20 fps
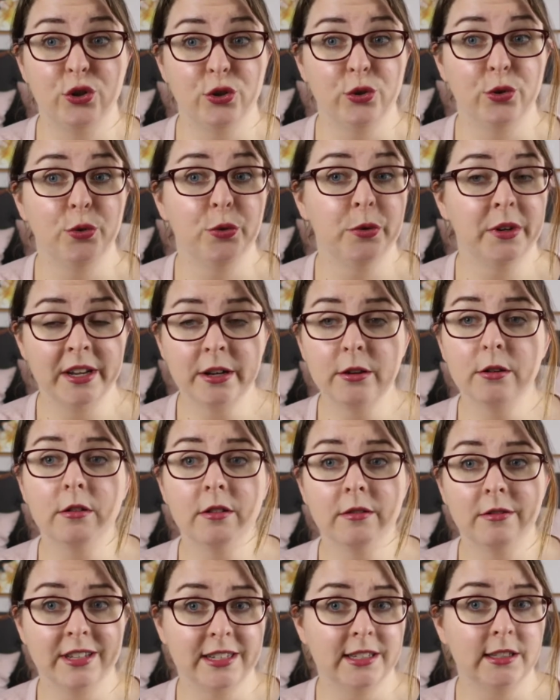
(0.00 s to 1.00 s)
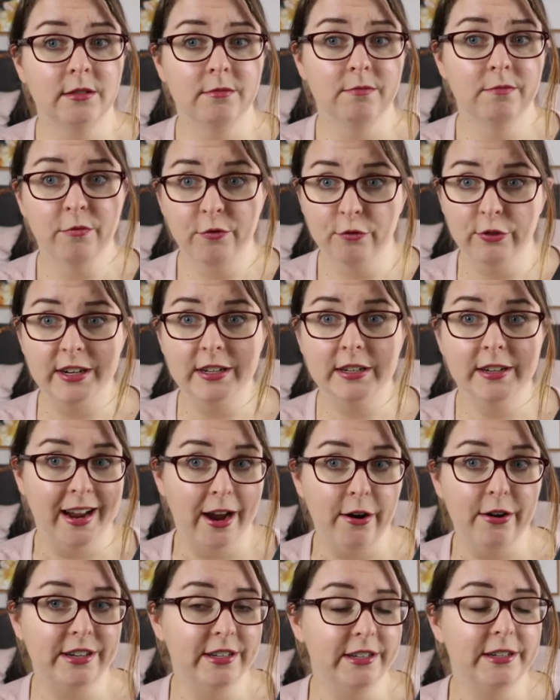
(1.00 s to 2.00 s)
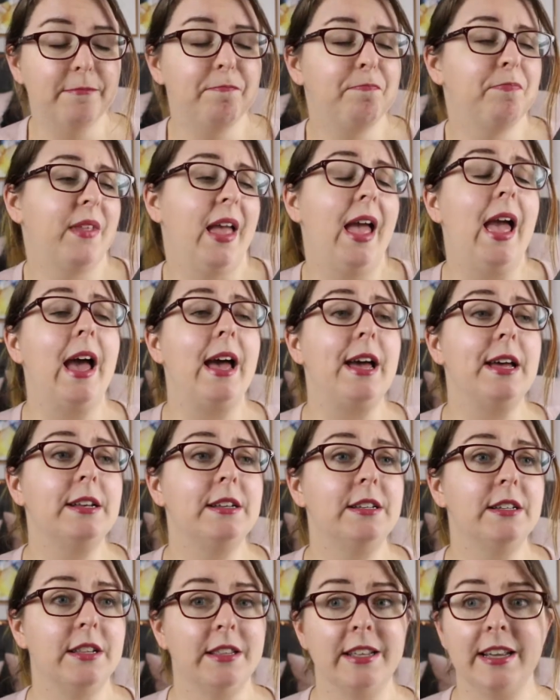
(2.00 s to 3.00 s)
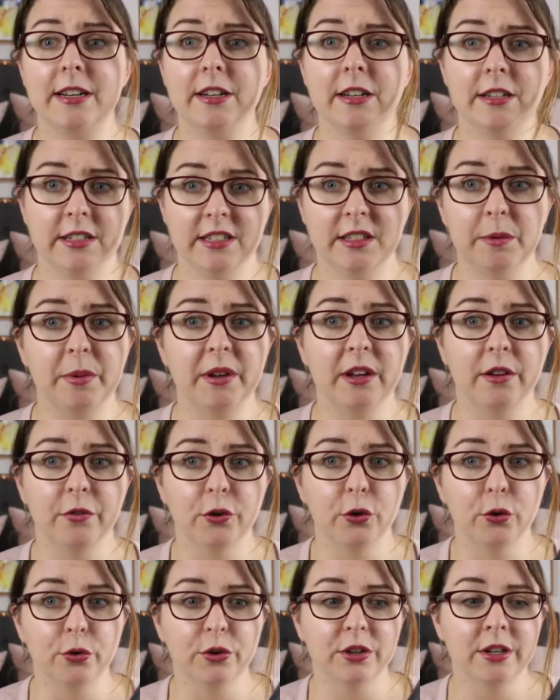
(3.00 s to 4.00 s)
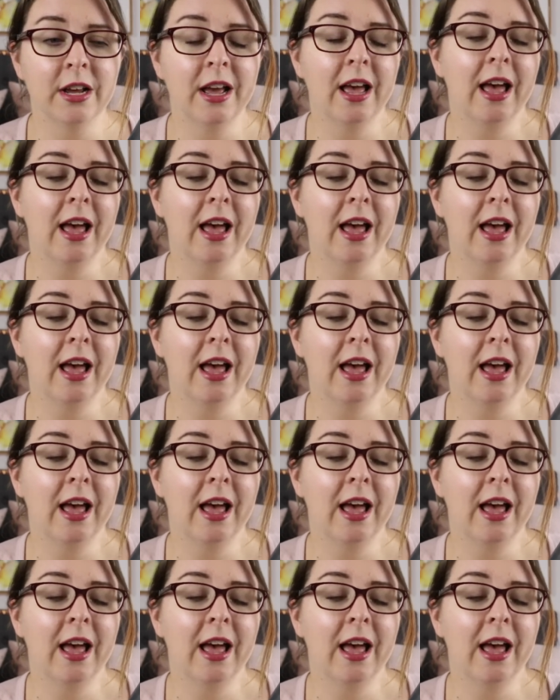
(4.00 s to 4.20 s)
to kill this Fred character and then disappear for good.